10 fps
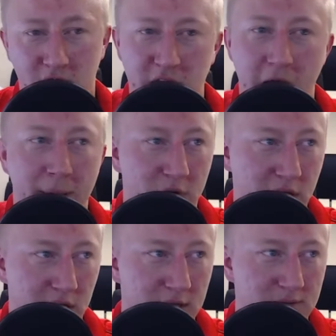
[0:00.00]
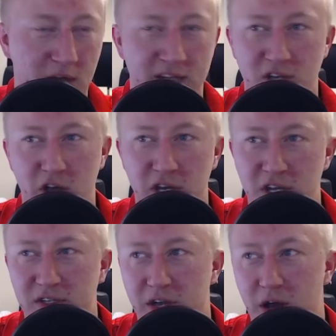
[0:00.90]
Kaepernick. That's all you need
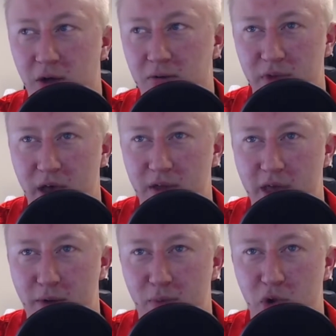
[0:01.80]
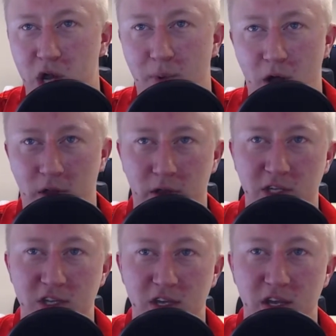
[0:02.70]
to know. That will bring up all the
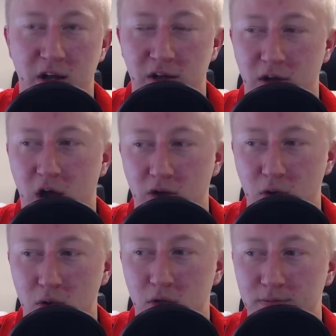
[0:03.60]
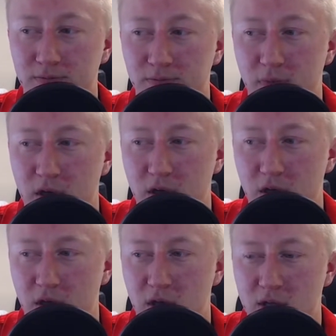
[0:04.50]
links you need on Google.
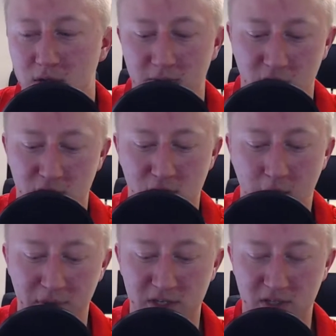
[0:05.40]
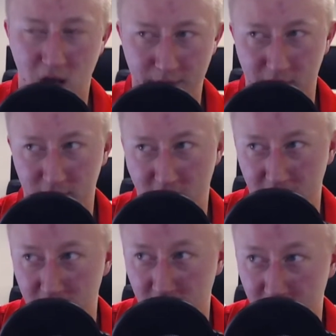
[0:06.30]
So I'm just going to drop this comment right
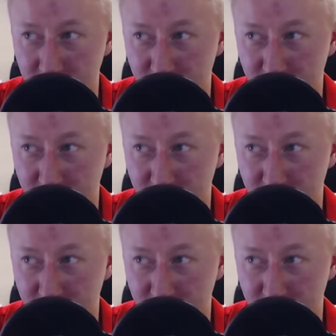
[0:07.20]
in here.